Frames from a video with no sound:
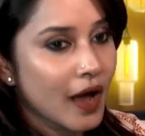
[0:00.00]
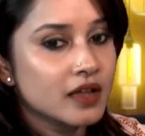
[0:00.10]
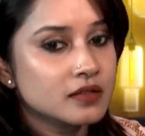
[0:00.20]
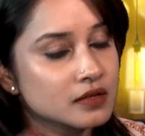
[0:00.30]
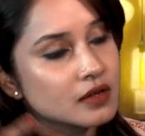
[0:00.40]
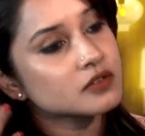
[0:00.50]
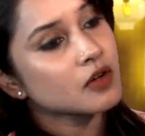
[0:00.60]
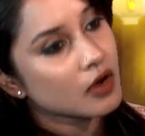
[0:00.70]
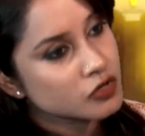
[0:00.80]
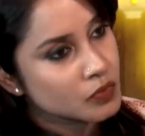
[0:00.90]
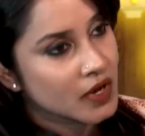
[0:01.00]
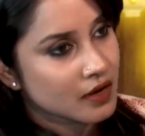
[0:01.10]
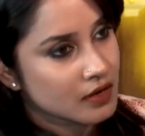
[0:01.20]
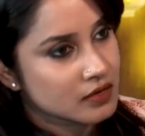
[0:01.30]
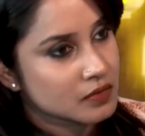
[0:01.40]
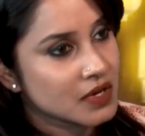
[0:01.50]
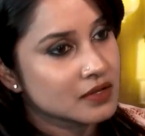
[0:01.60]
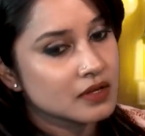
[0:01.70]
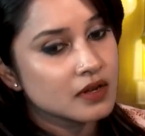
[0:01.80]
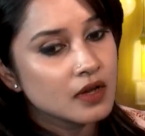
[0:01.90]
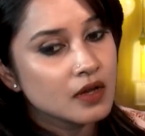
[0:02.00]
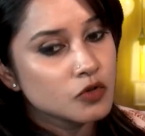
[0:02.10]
sit and talk to my customer. I said, mm.